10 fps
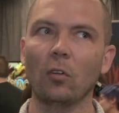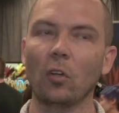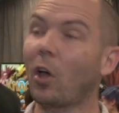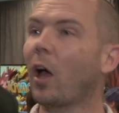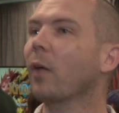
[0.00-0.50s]

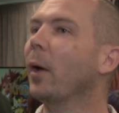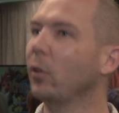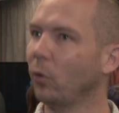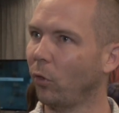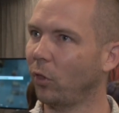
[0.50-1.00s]
to talk
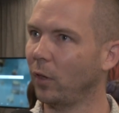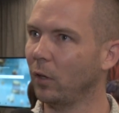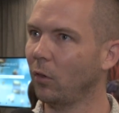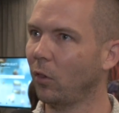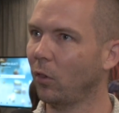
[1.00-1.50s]
about those
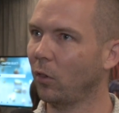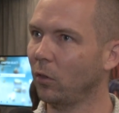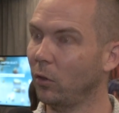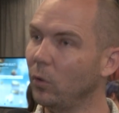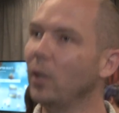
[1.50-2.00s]
things
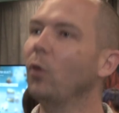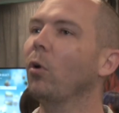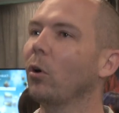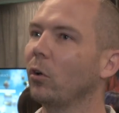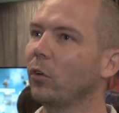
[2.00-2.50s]
you need a
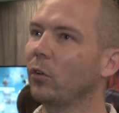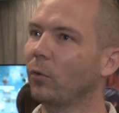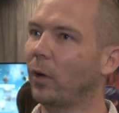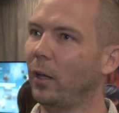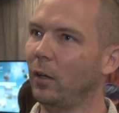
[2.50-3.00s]
world
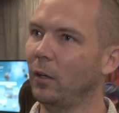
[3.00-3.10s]
right